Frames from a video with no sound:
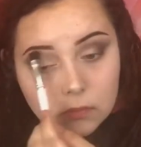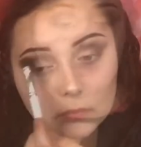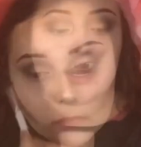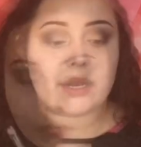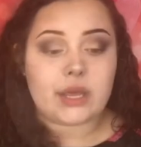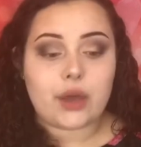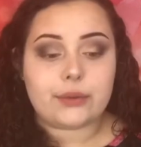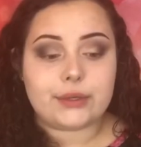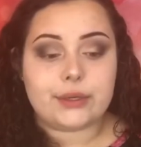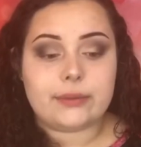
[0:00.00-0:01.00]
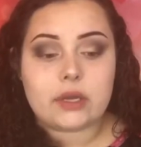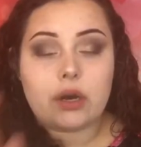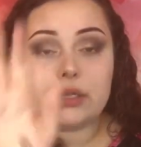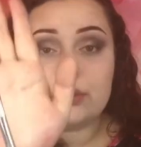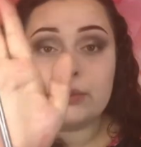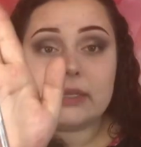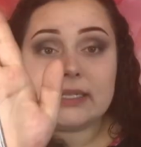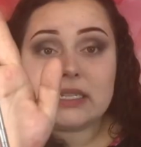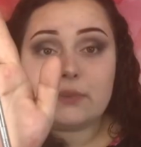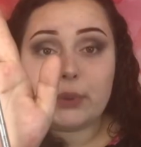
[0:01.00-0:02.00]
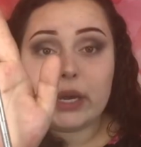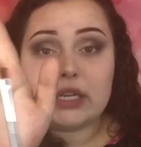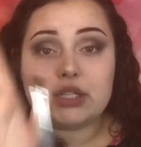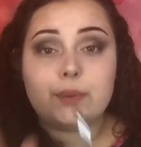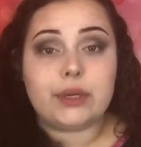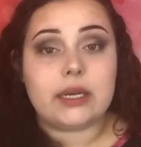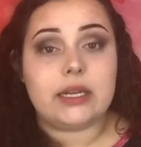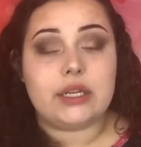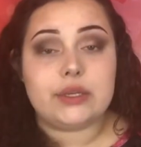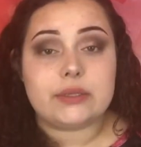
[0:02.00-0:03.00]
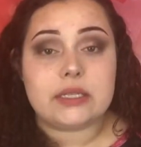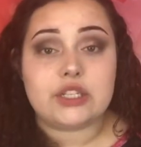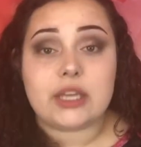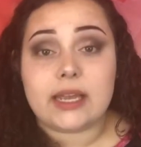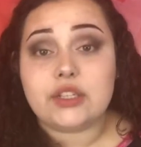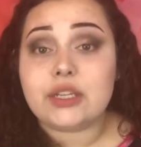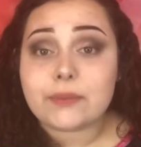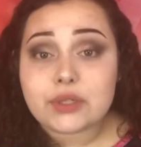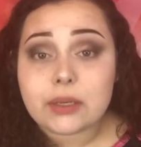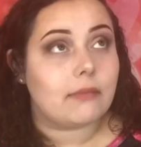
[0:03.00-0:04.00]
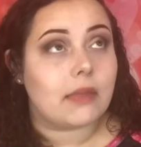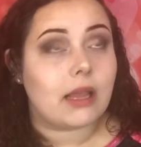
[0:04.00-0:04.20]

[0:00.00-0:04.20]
We're going to go through with our dual-ended brush. We're going to use the shade Gypsum.